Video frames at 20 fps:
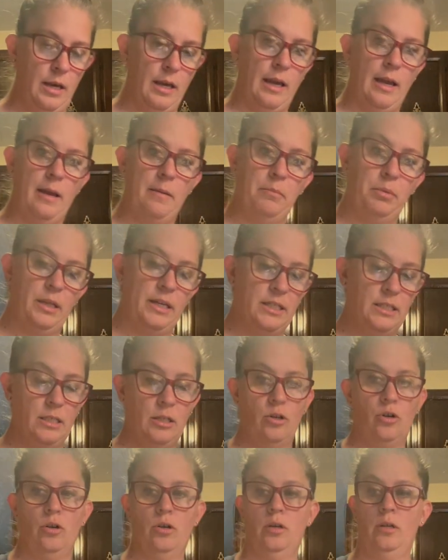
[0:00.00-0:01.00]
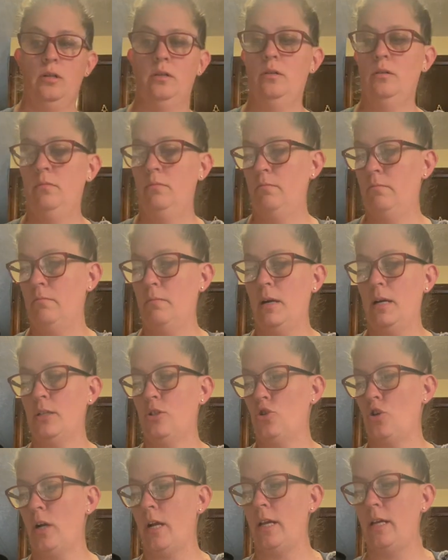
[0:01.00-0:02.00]
and place it on my
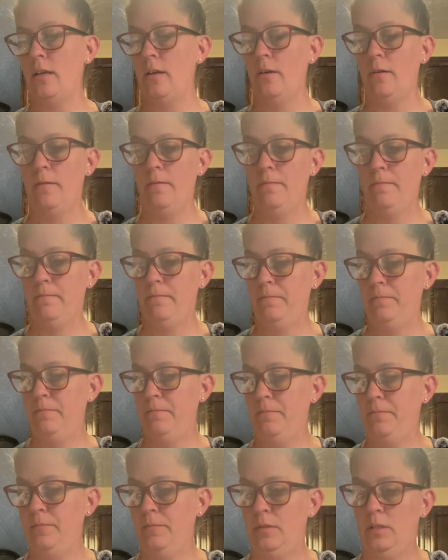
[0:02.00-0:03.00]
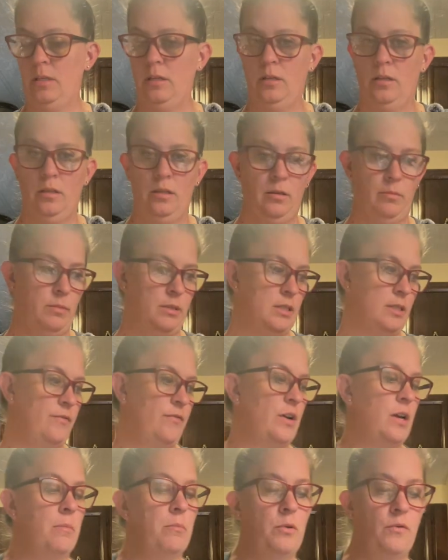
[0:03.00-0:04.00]
tray here. Let me see if I
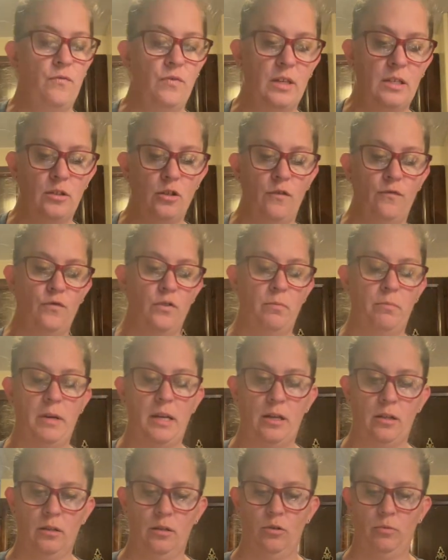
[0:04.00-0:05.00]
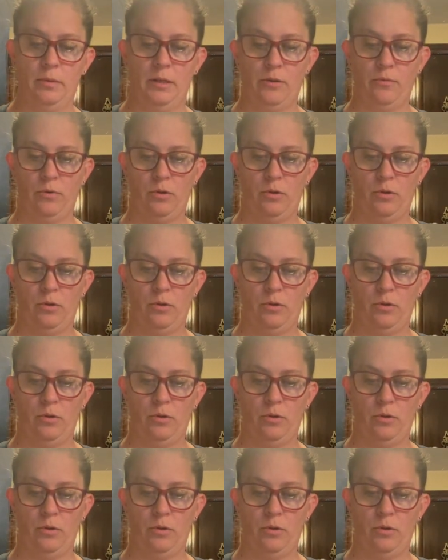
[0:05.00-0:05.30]
can move things over and make a little bit.